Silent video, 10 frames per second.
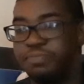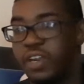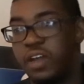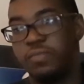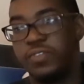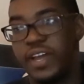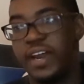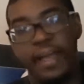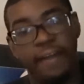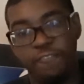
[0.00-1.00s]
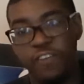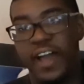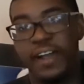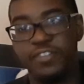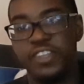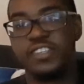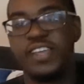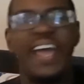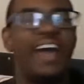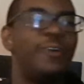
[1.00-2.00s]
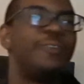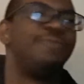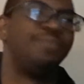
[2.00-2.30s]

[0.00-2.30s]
to kind of find this out.